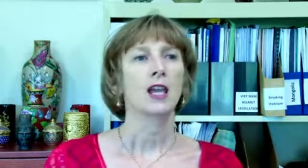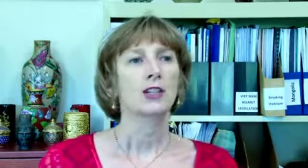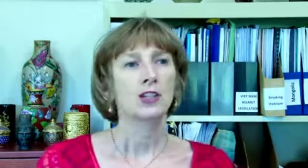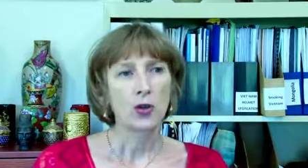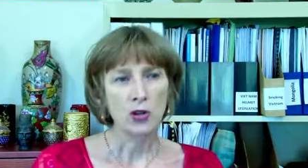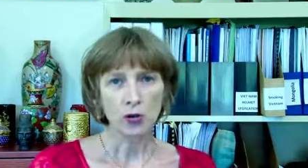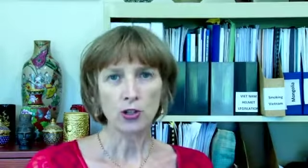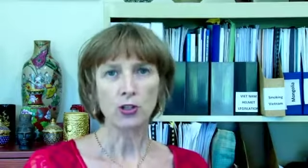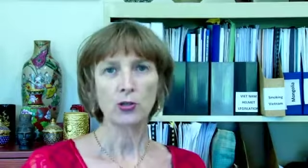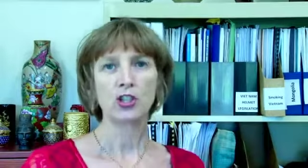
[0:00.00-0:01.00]
So in order
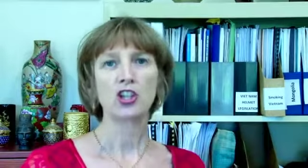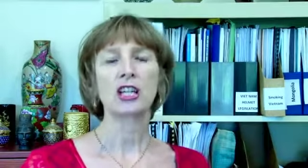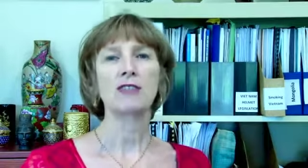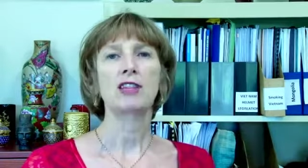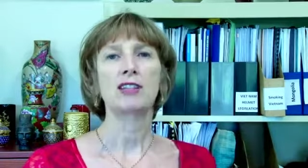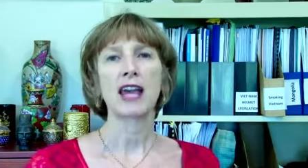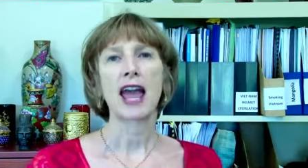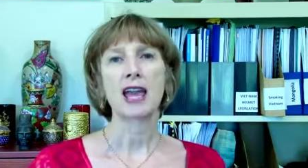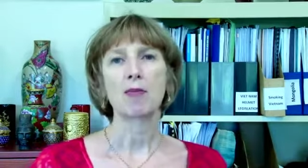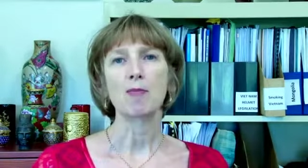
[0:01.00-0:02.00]
to achieve this
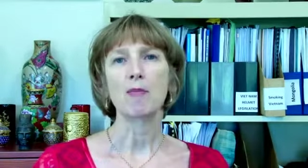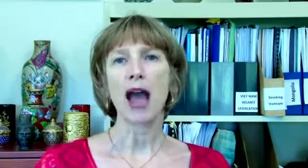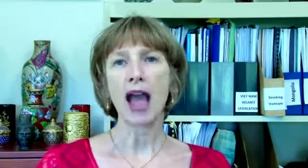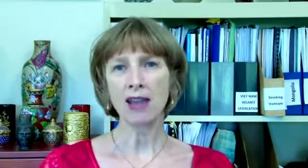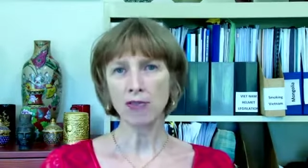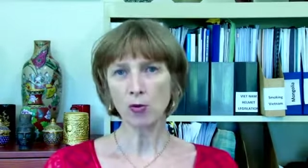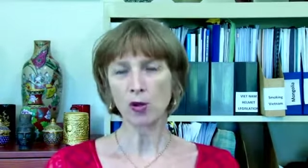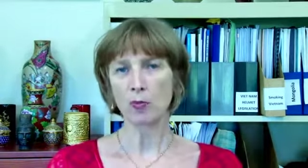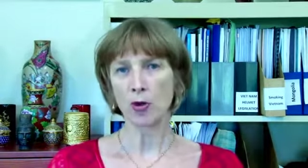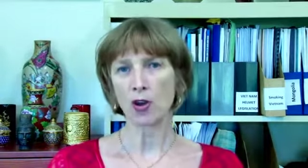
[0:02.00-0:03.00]
aim, behavioural
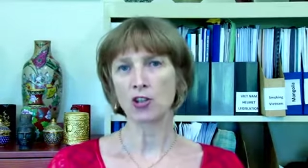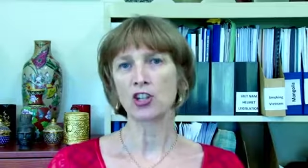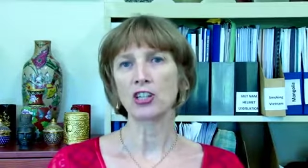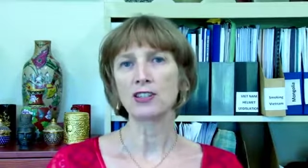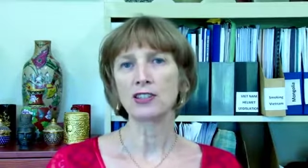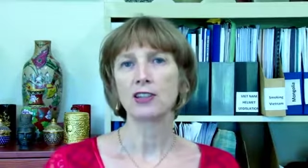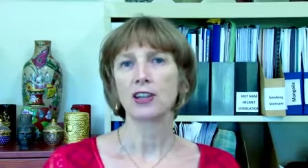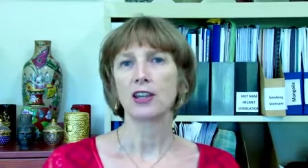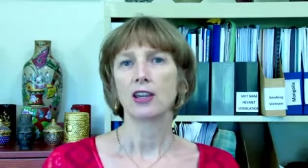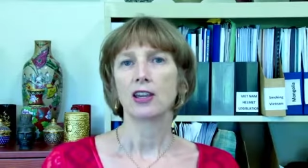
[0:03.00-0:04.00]
approaches
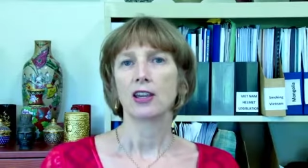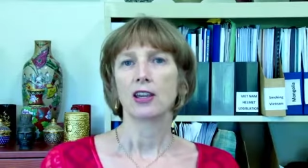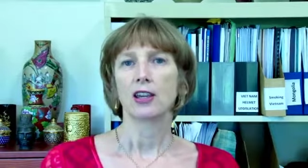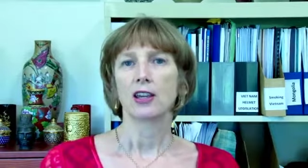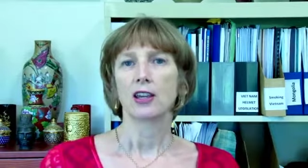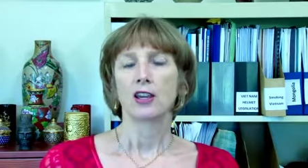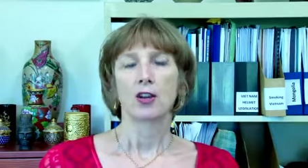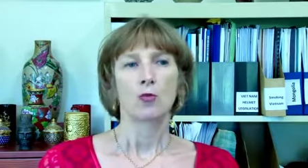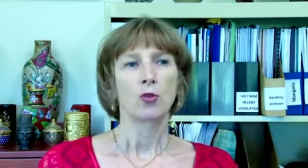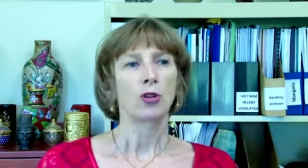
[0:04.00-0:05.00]

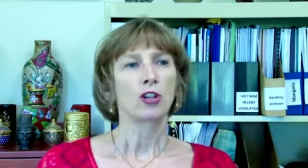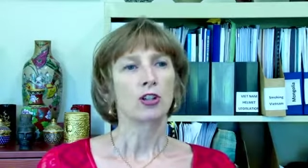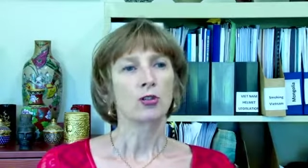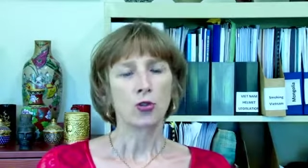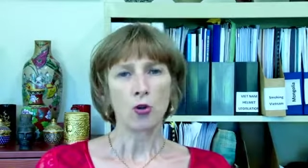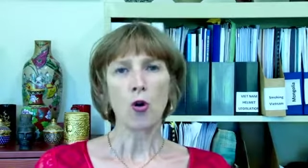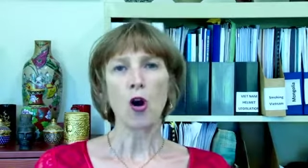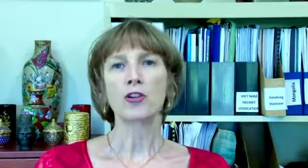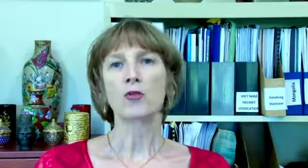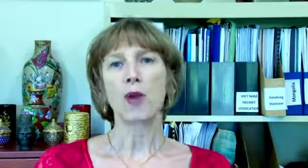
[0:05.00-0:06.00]
will draw
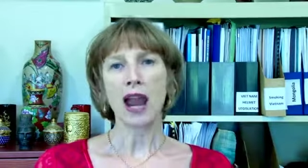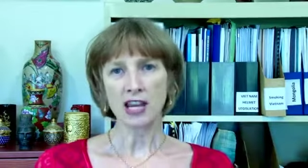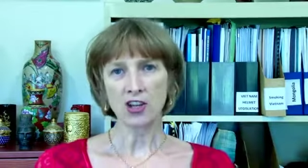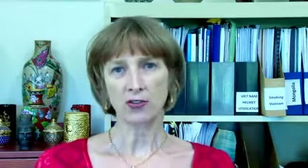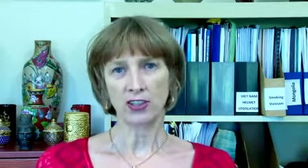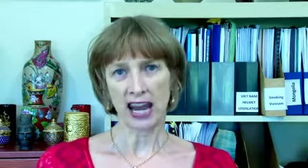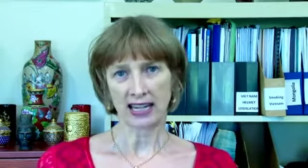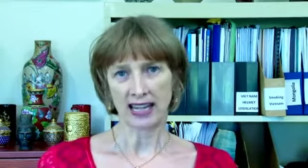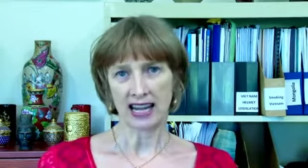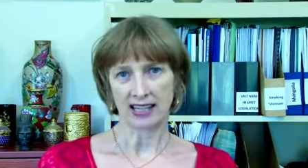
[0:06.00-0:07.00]
on a range of
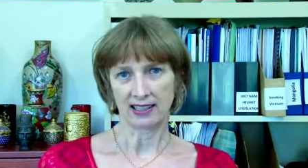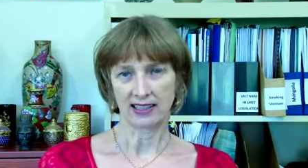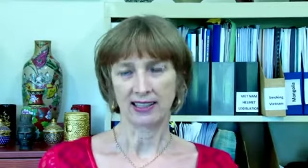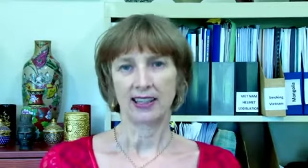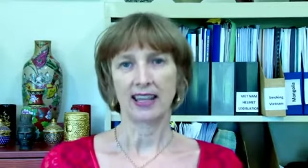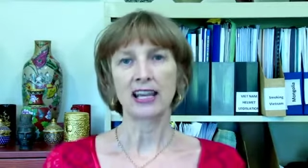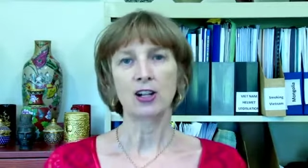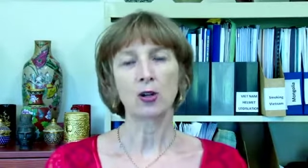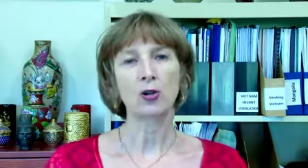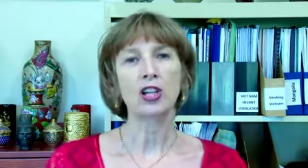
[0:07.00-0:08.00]
techniques,
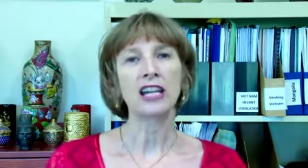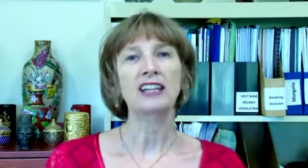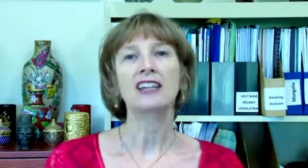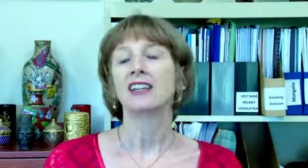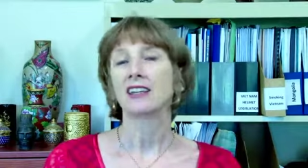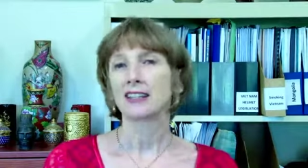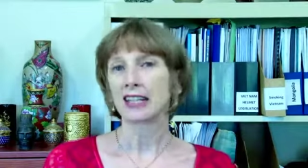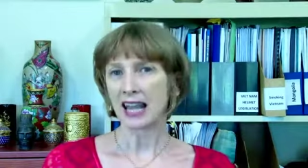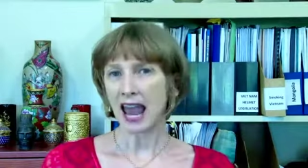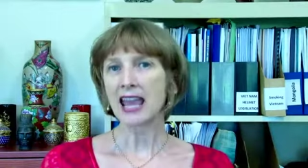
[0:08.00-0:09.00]
including
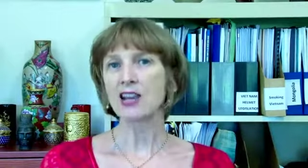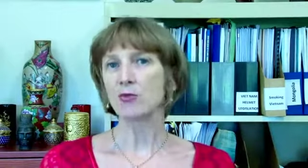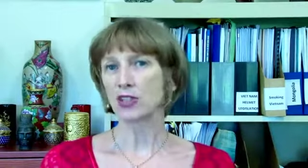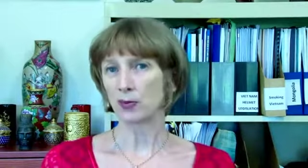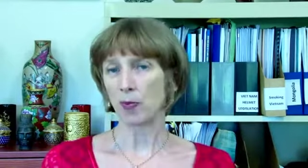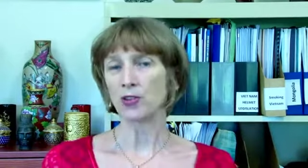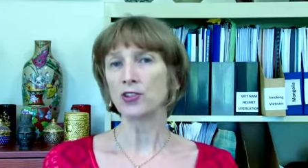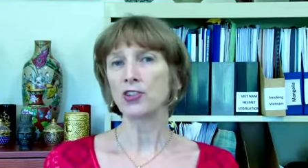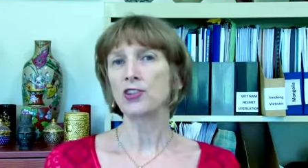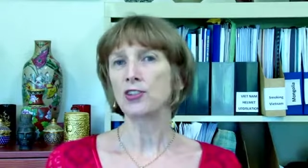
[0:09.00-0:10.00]
delaying
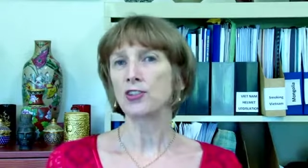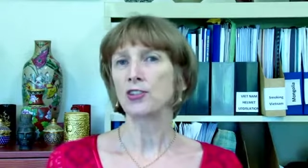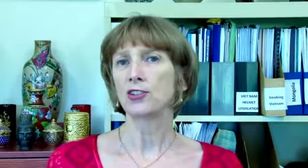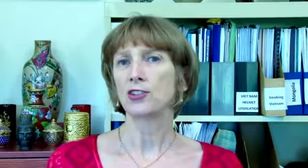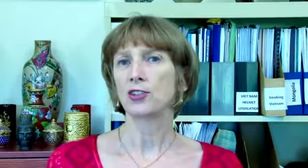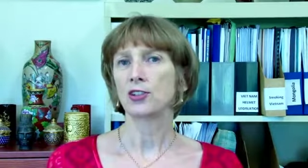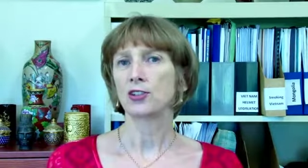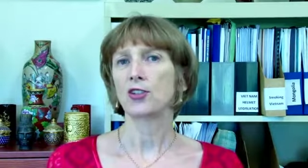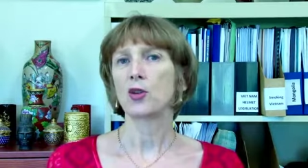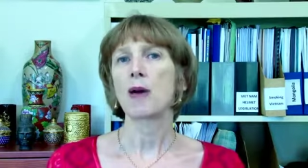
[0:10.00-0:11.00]
responses
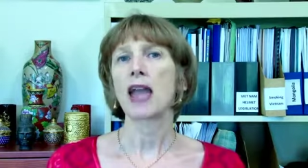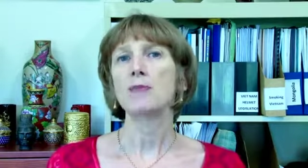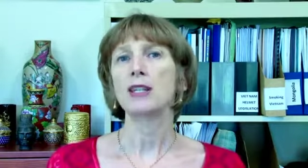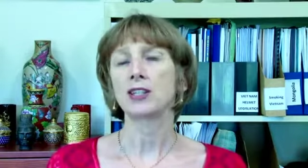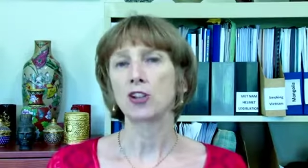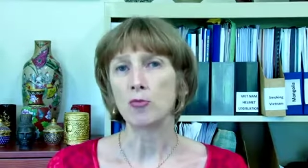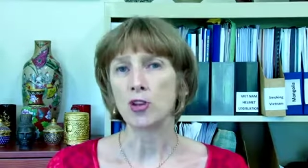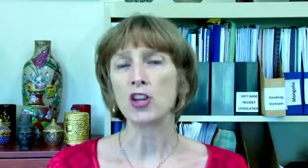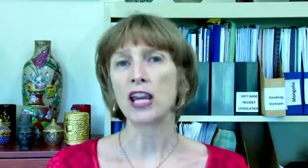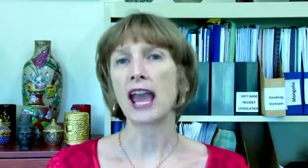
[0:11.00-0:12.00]
to the baby's
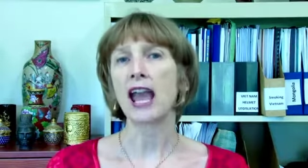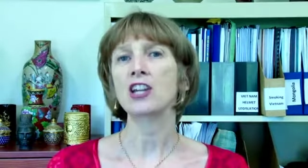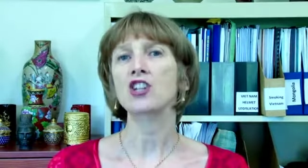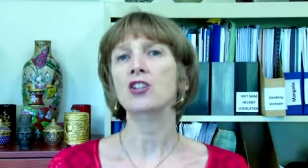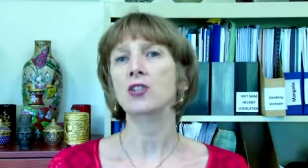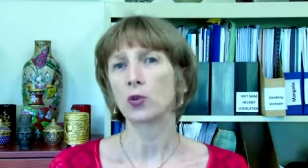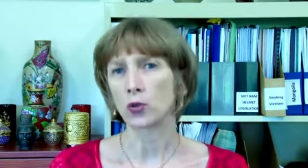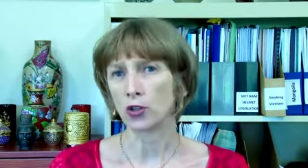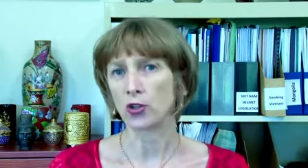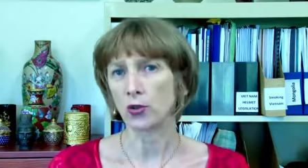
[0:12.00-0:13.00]
communications or
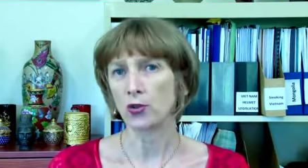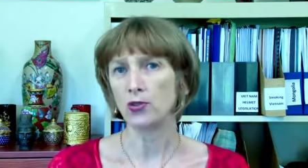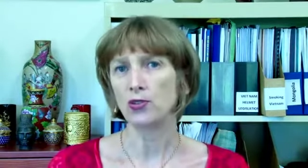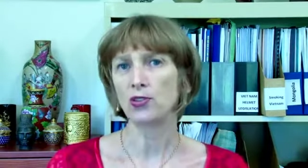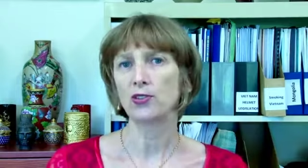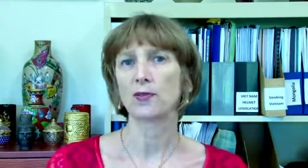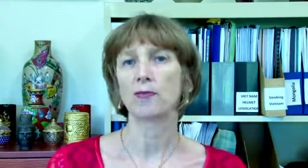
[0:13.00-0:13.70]
cues,